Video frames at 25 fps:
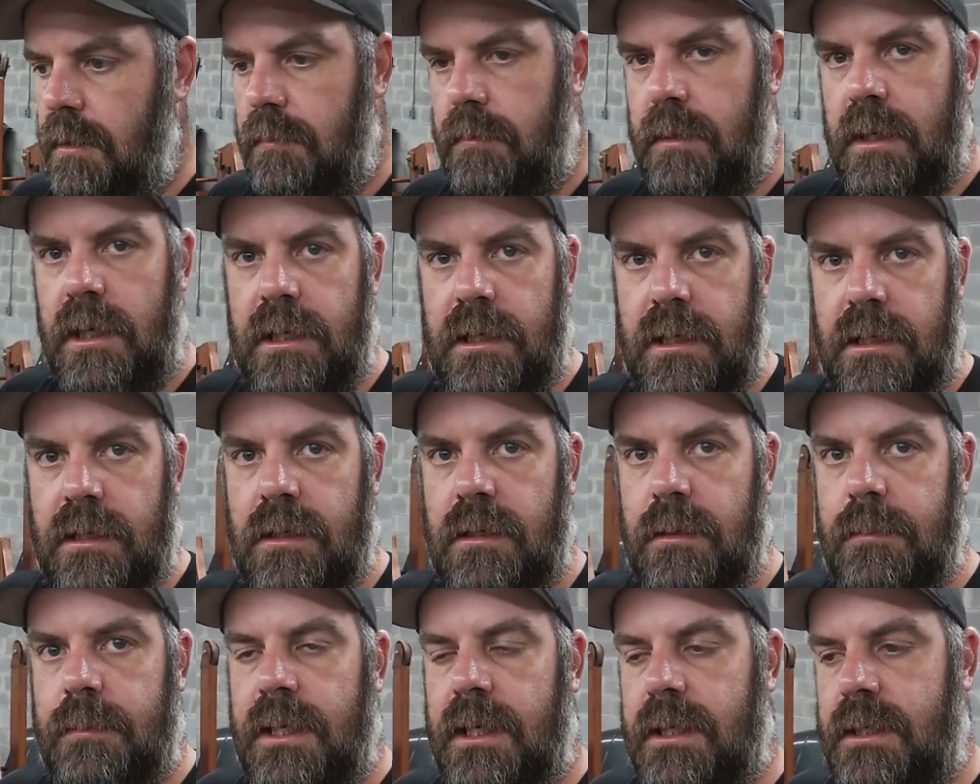ready to
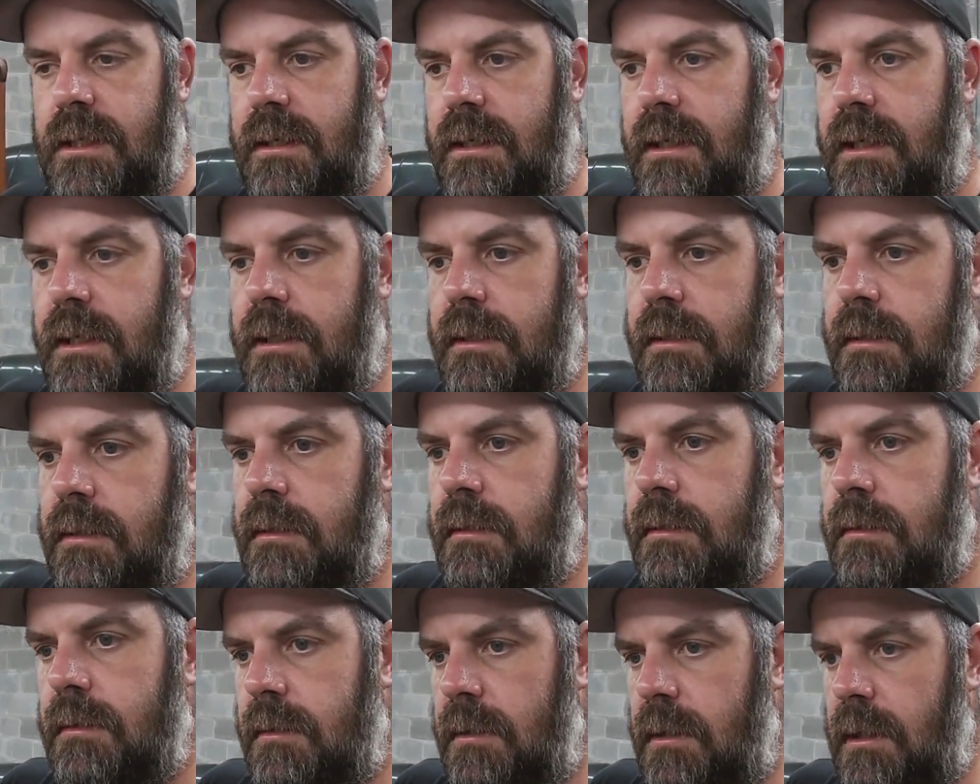go back
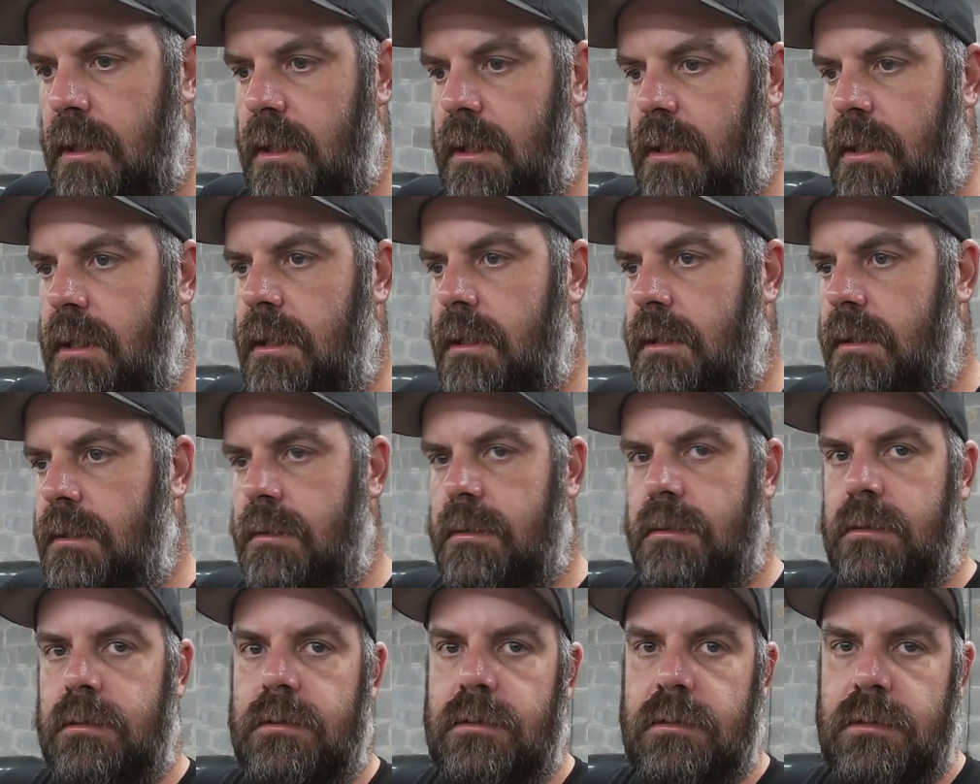together,
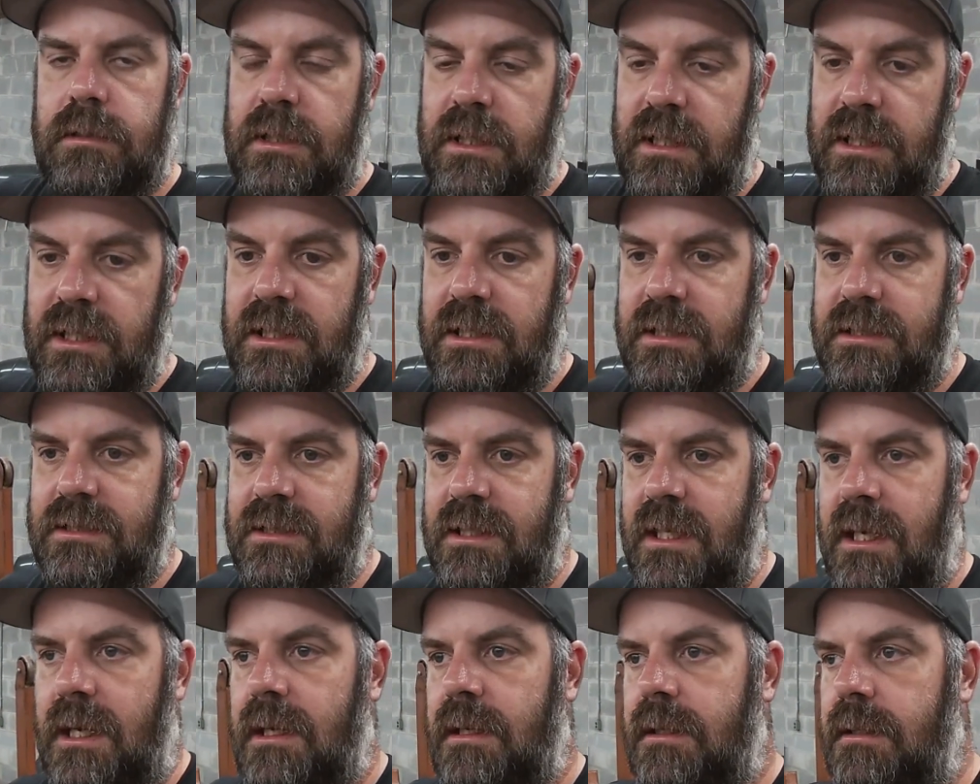and it is
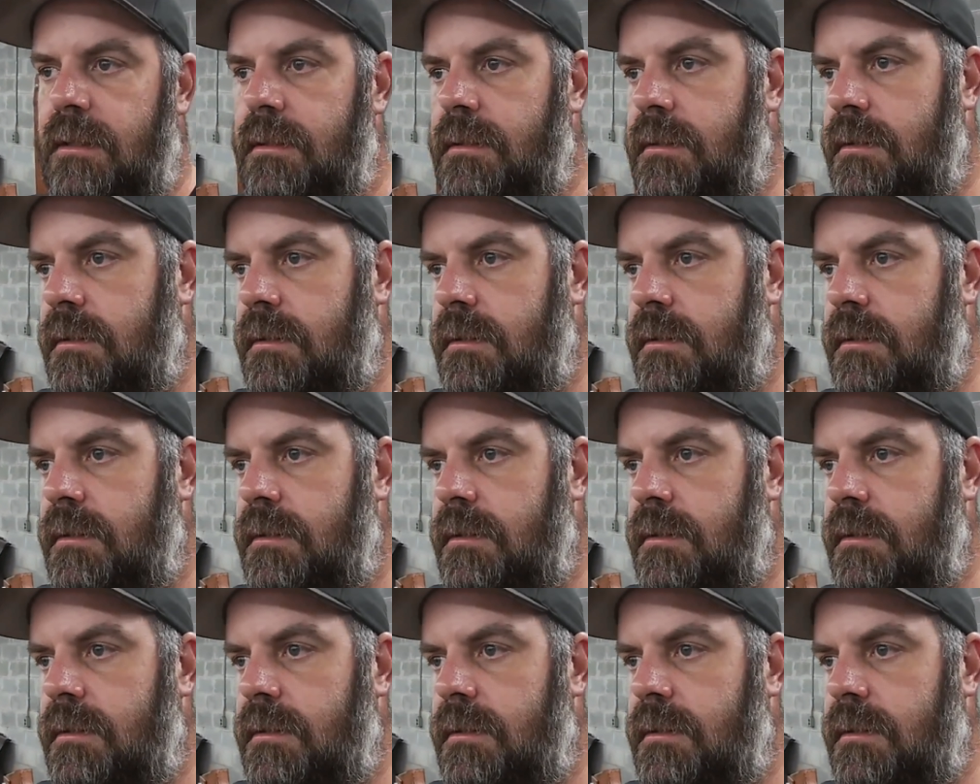that.